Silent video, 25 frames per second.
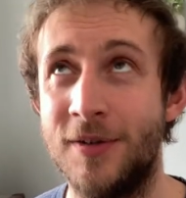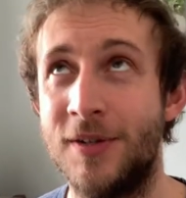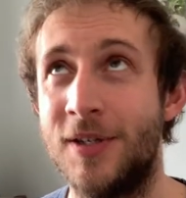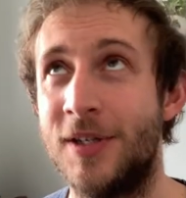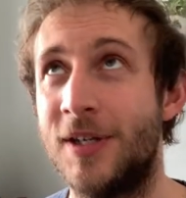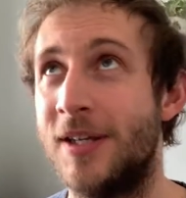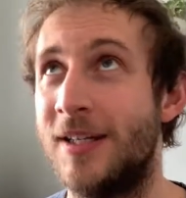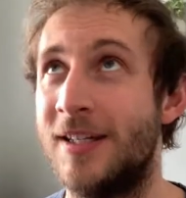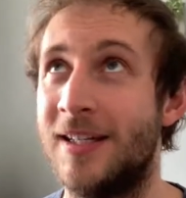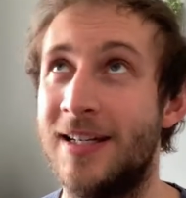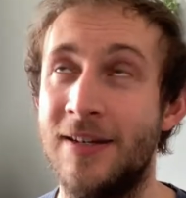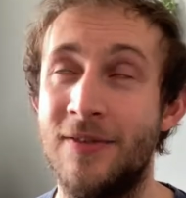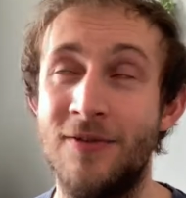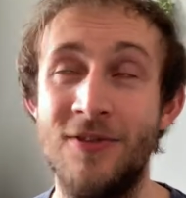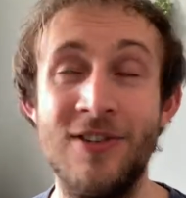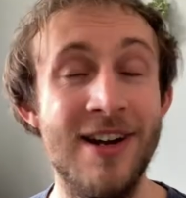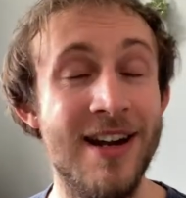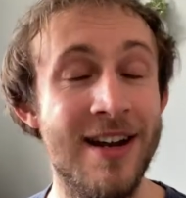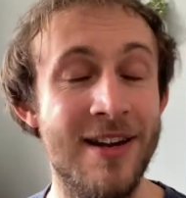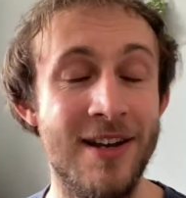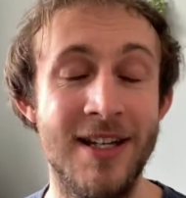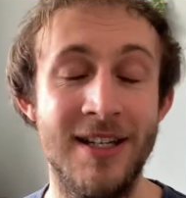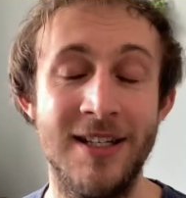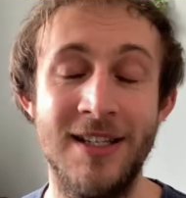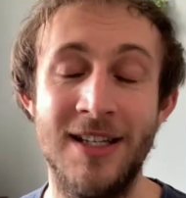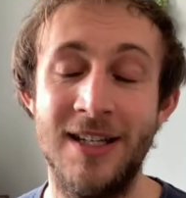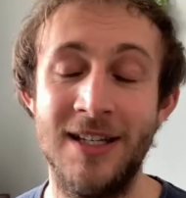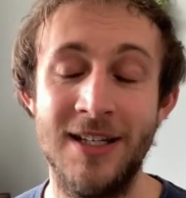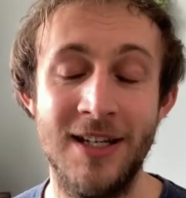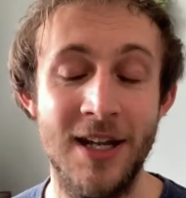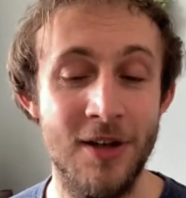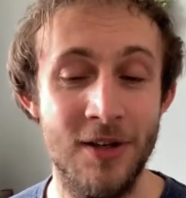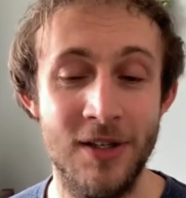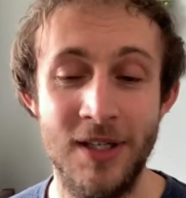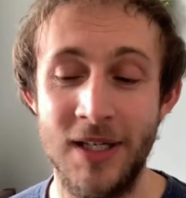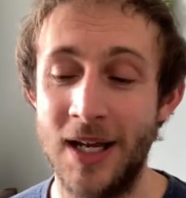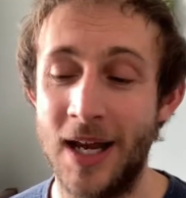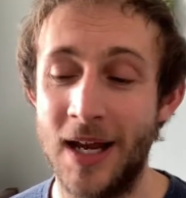because the red is
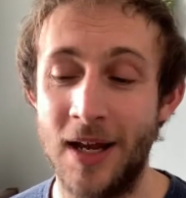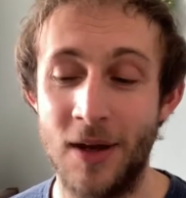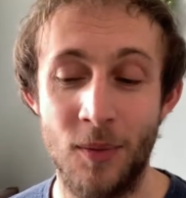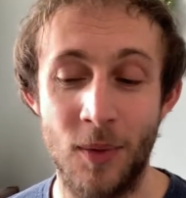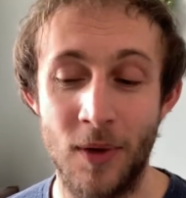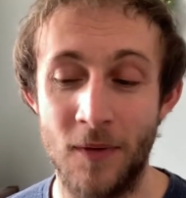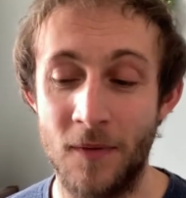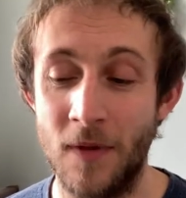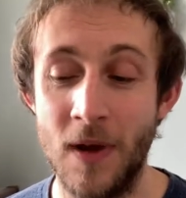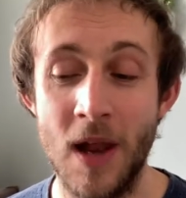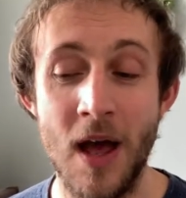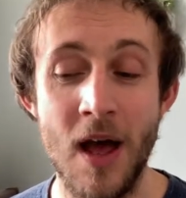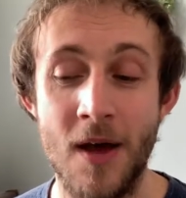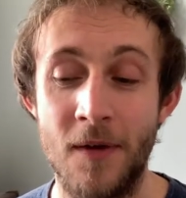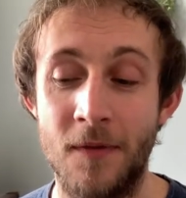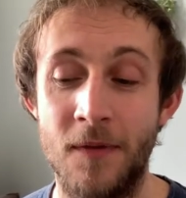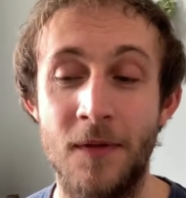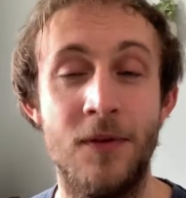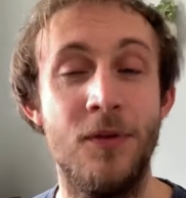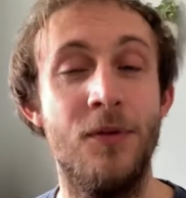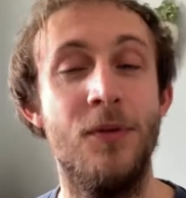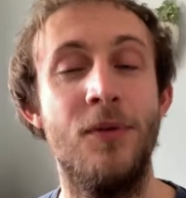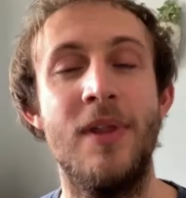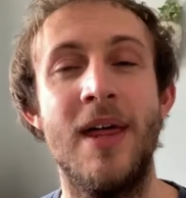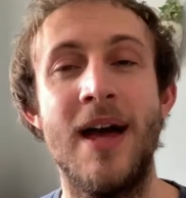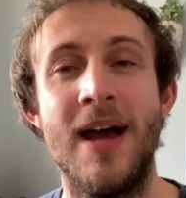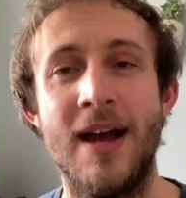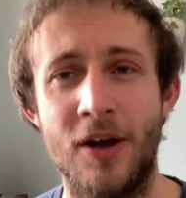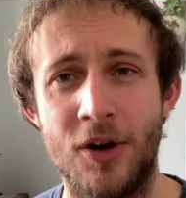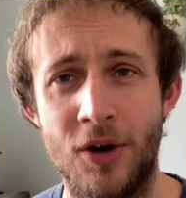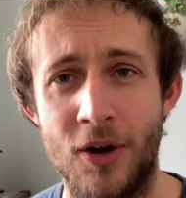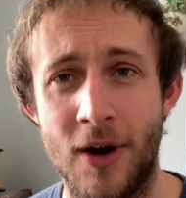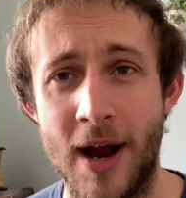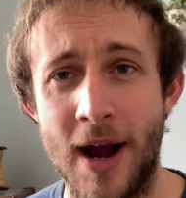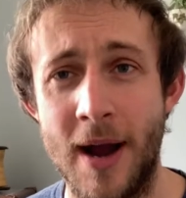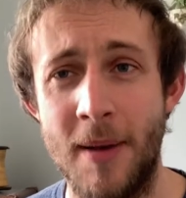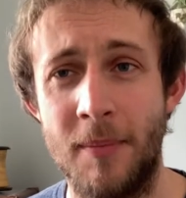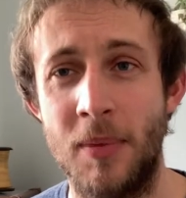associated with love and all that
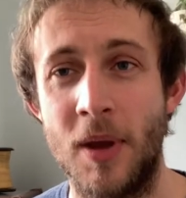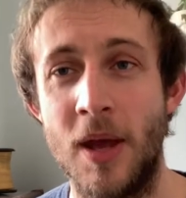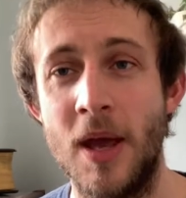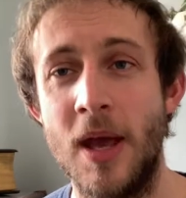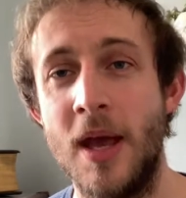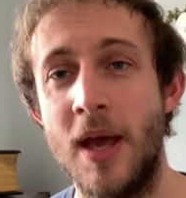crap.